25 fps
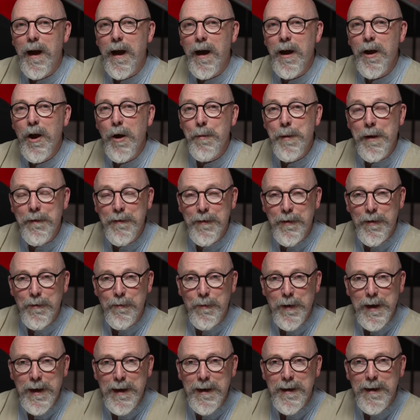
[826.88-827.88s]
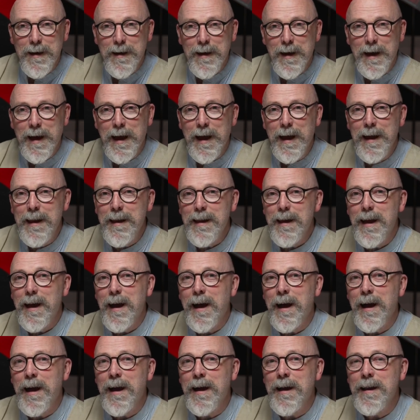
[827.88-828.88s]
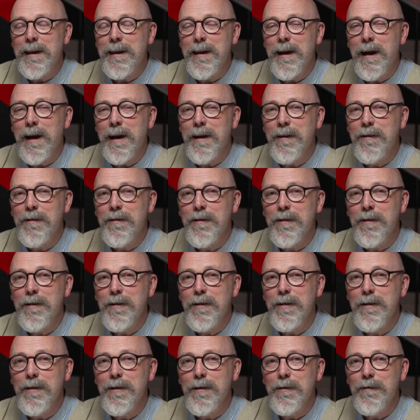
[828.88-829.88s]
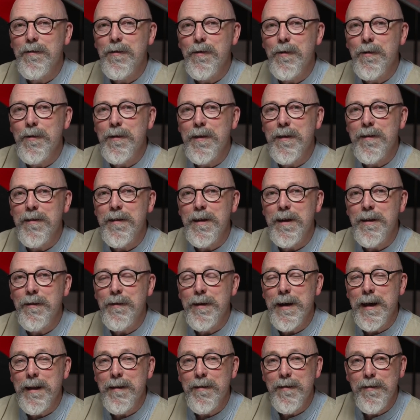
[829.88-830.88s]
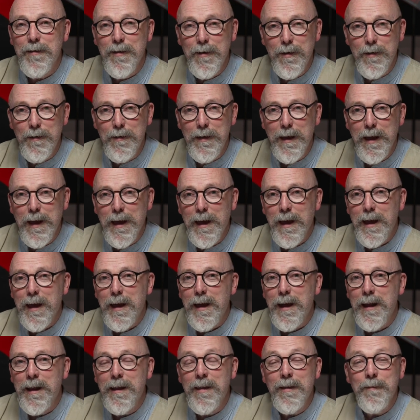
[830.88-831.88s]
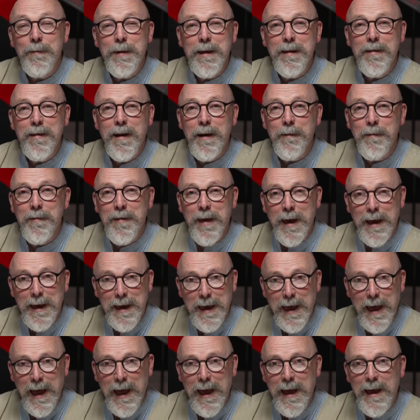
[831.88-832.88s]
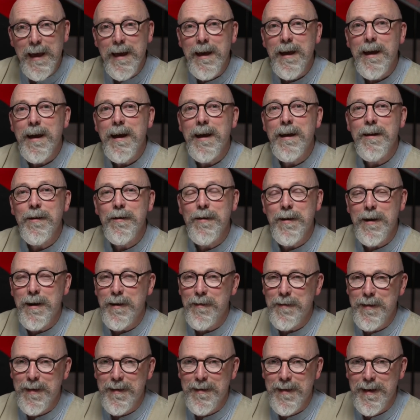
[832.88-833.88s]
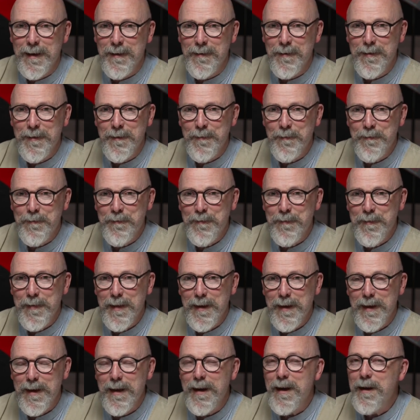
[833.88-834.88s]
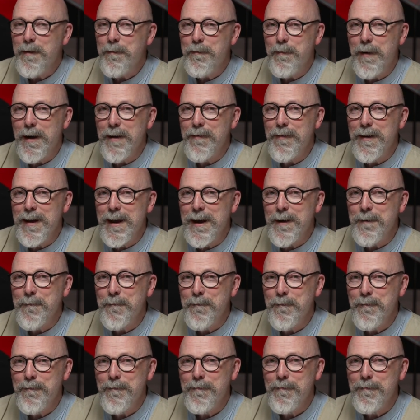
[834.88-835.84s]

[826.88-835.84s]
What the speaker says: I hope you have a good week ahead, and I shall look forward to seeing you again soon. And in the meantime, take care and look after yourselves. Bye for now.